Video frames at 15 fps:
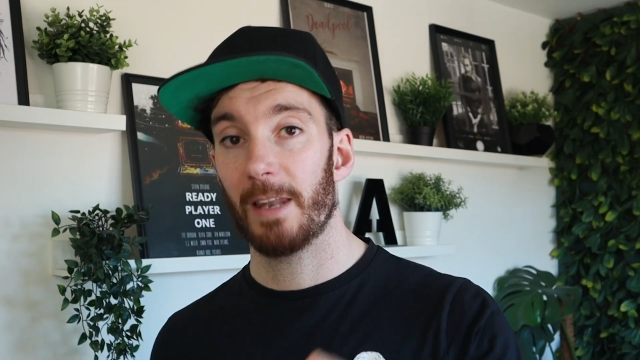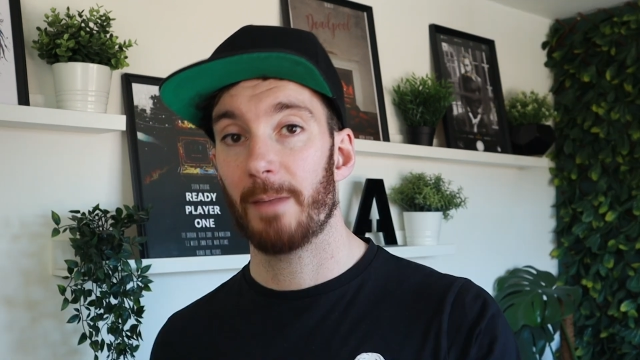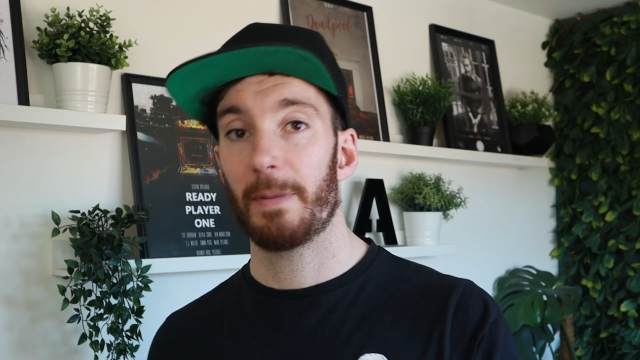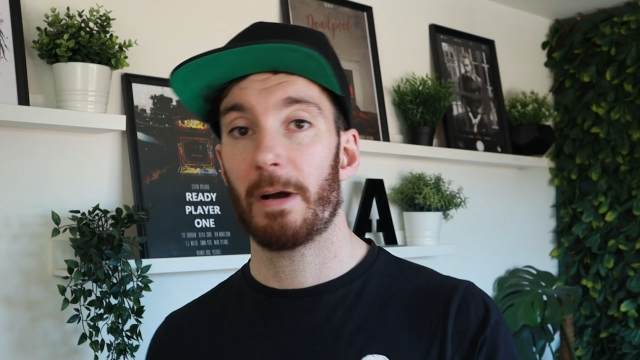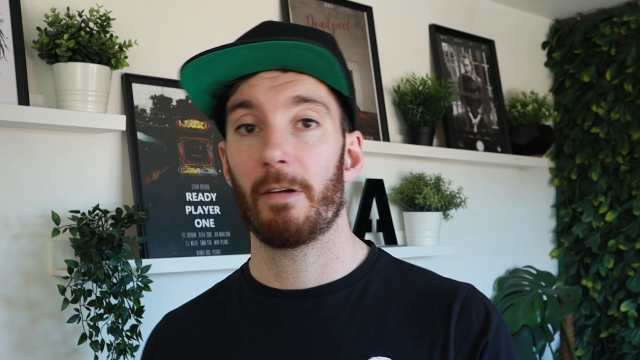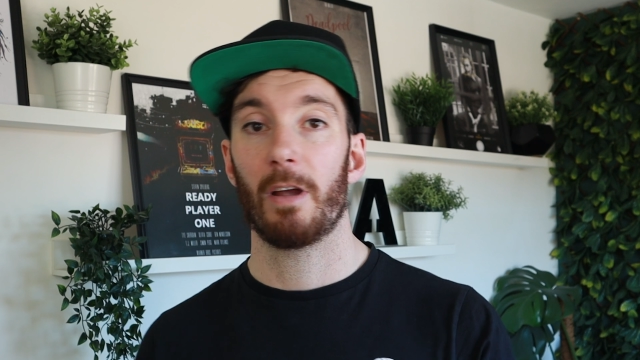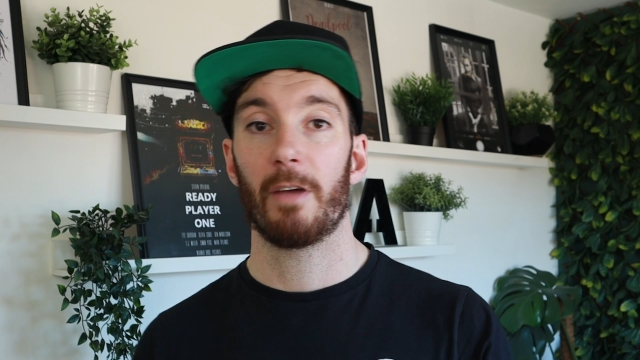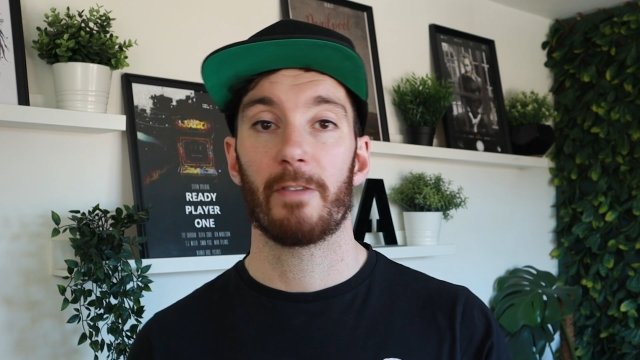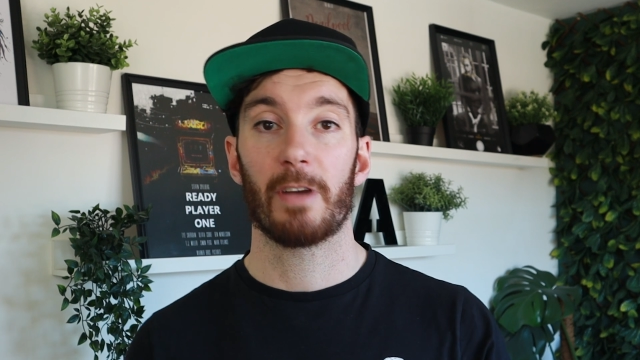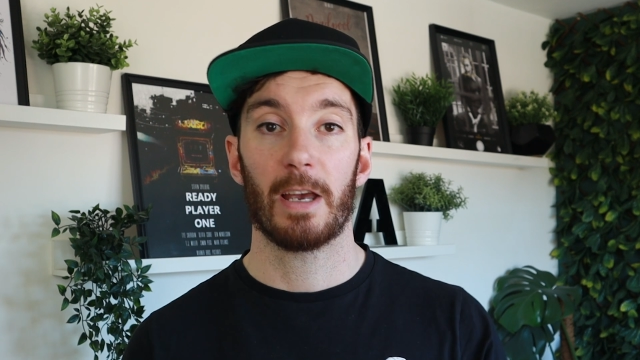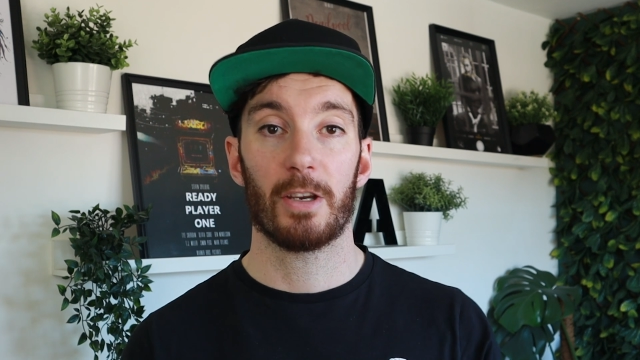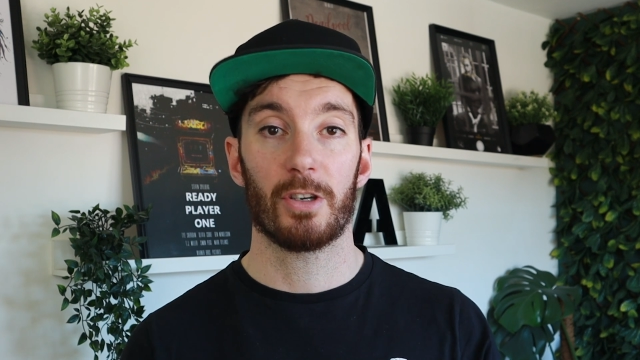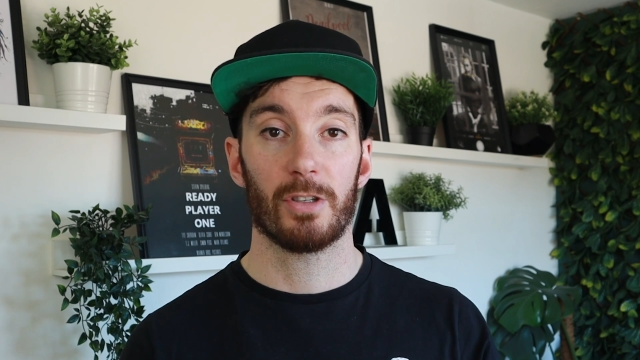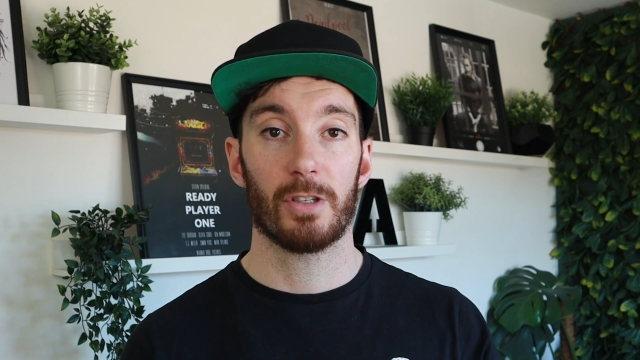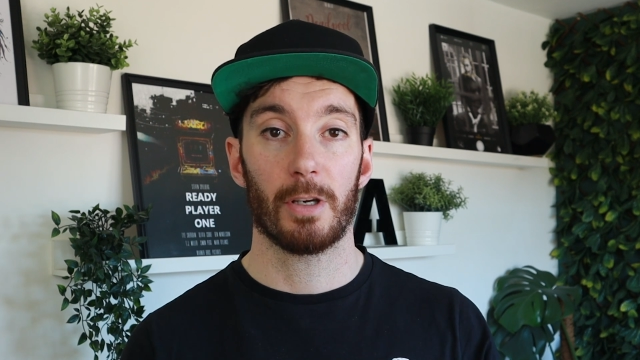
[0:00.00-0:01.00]
hit the bell
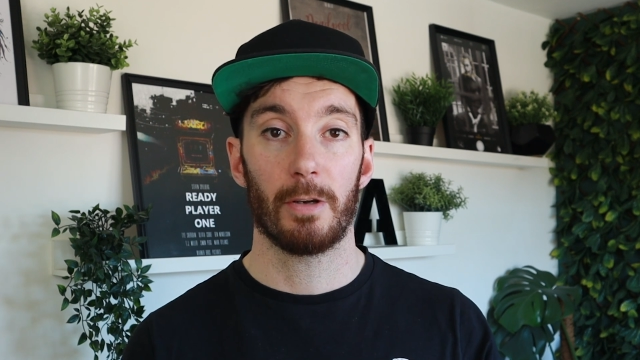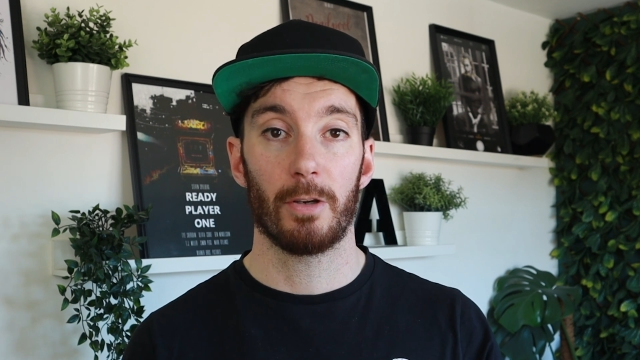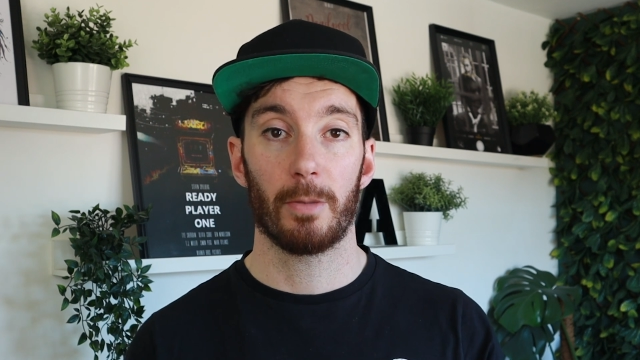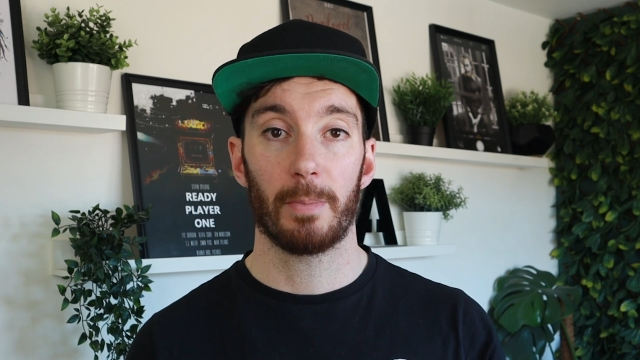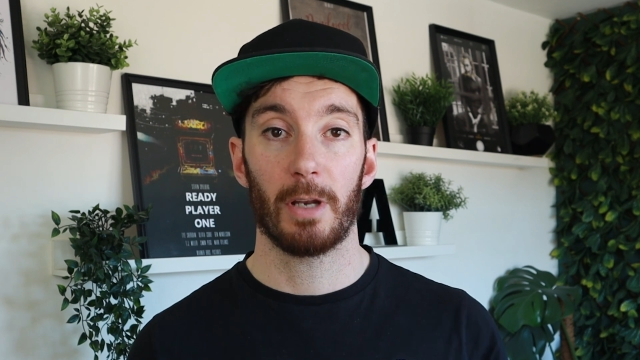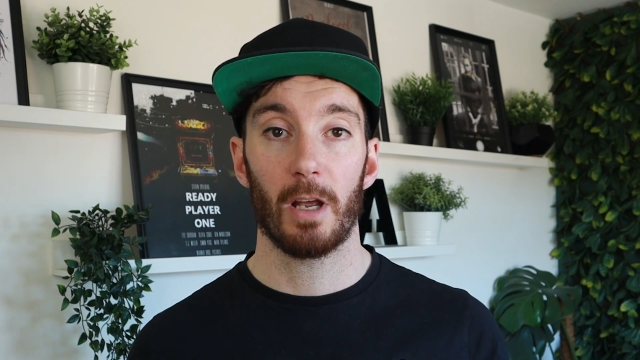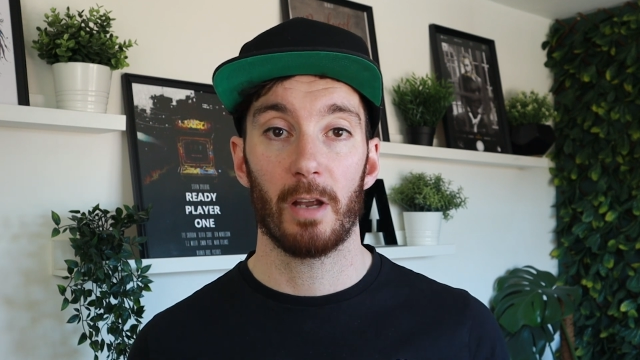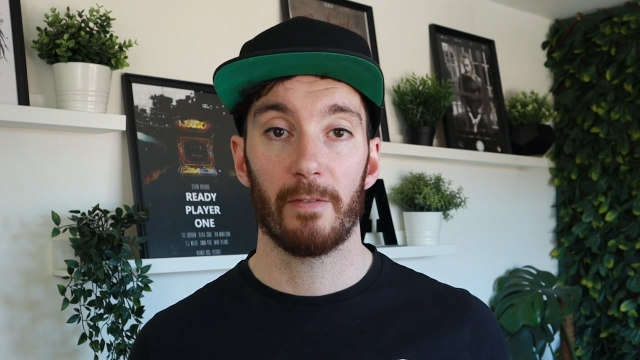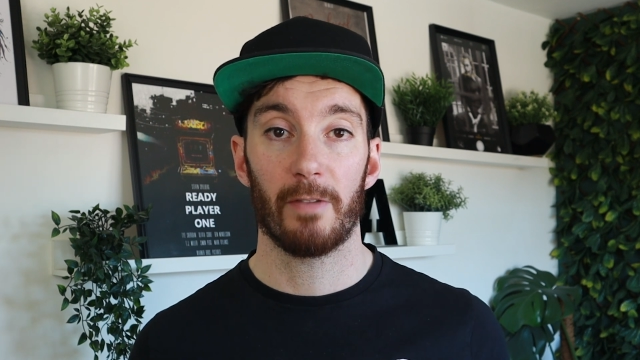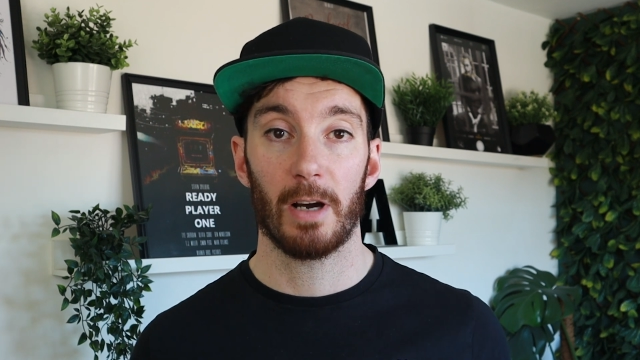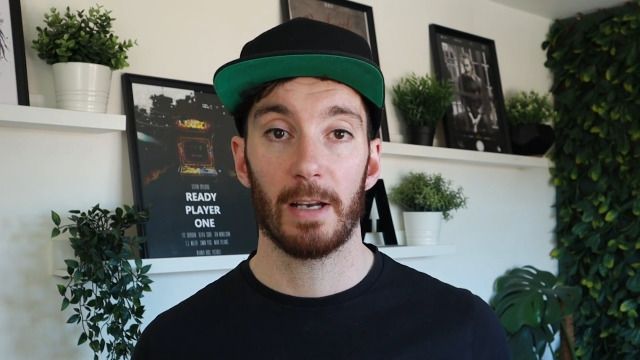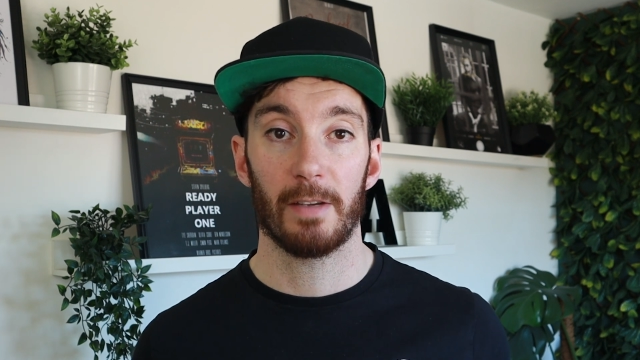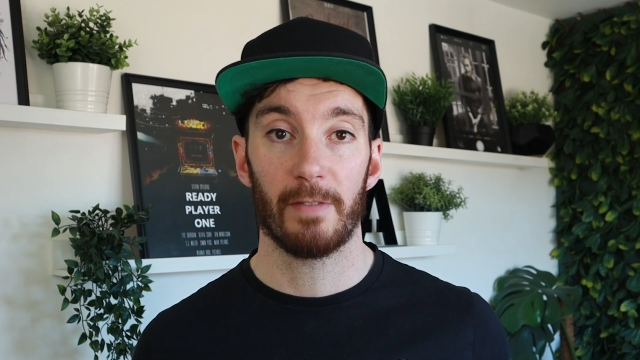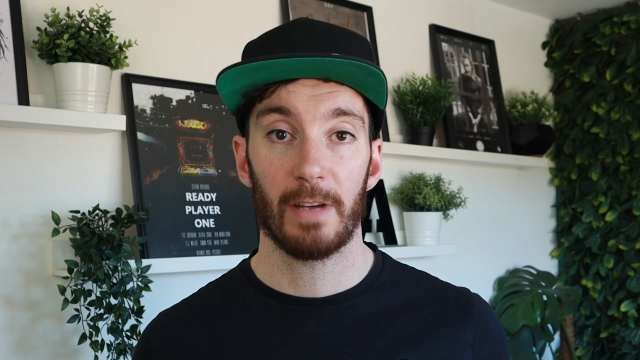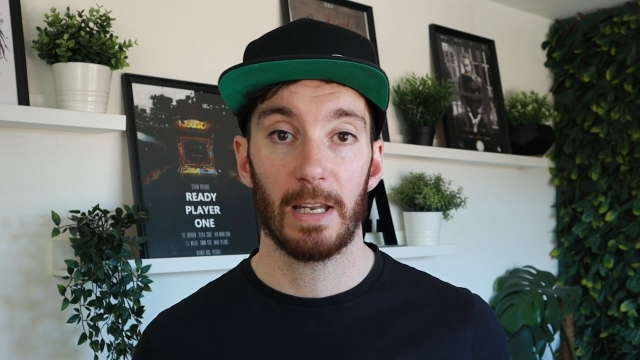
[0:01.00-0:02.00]
notification too, and you'll be
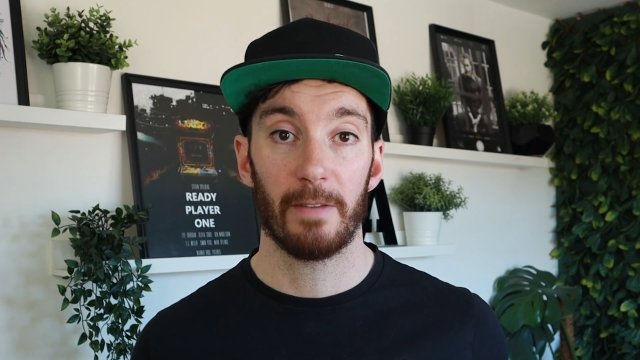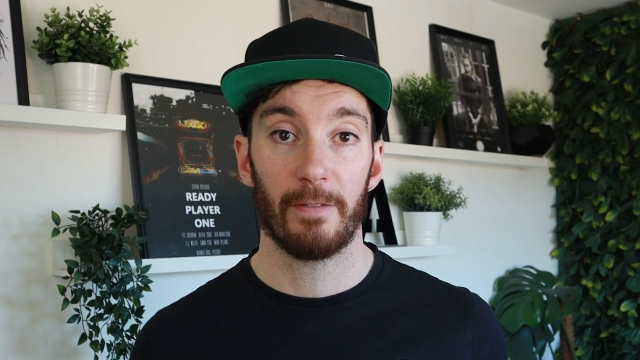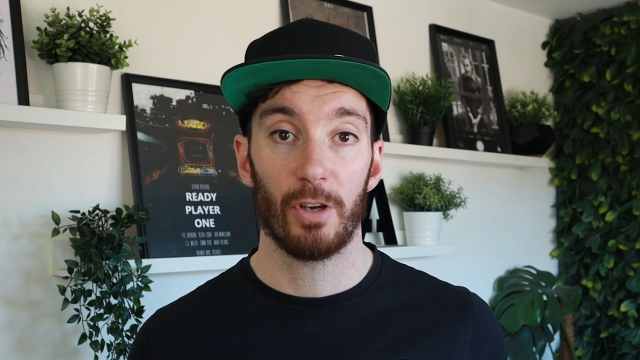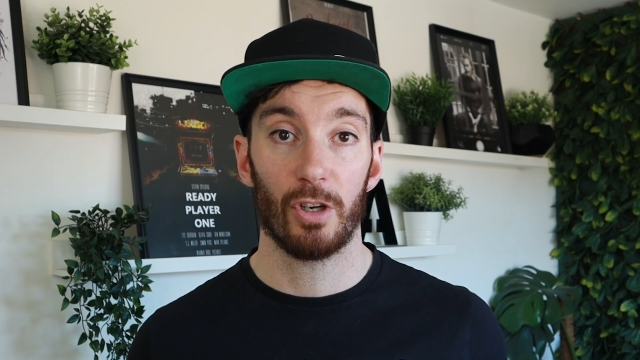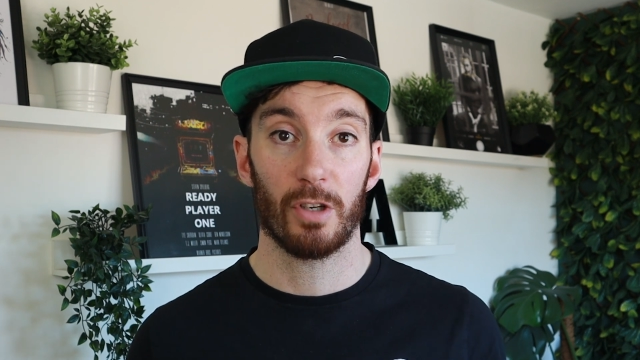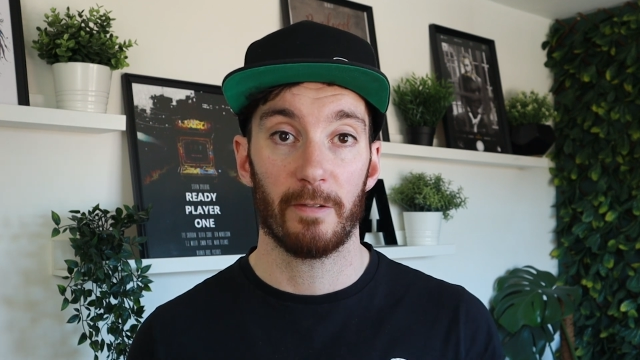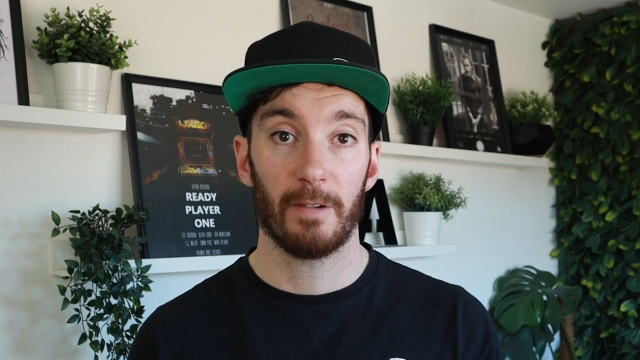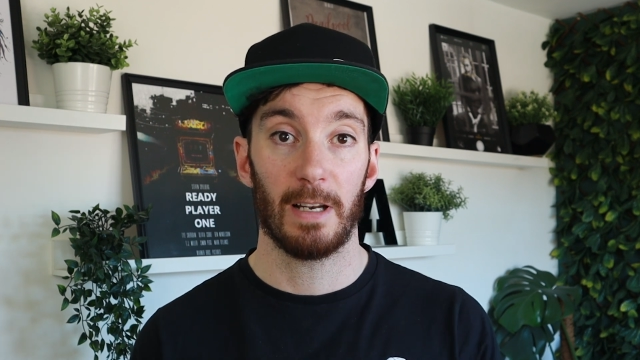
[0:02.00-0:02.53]
notified of any future